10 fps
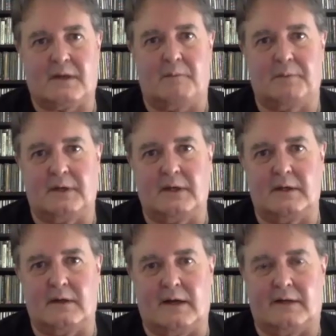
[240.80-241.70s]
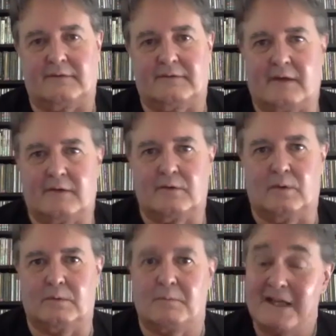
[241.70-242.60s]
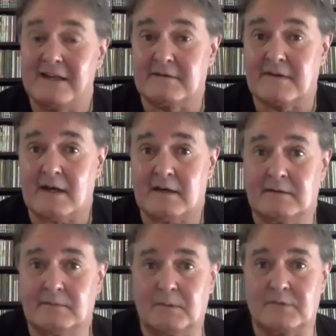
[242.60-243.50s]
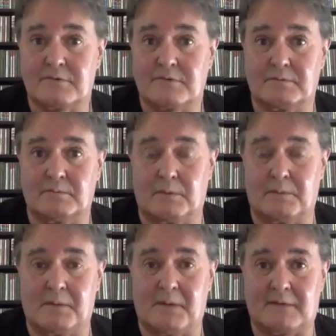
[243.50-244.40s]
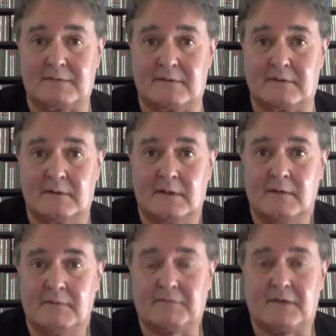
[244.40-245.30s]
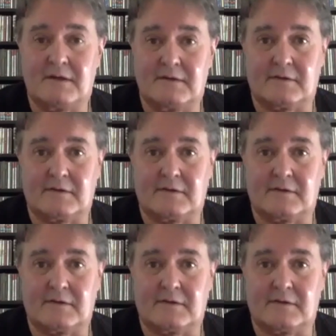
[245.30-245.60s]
to a company, I understand, called MediaTek, which would have been about 15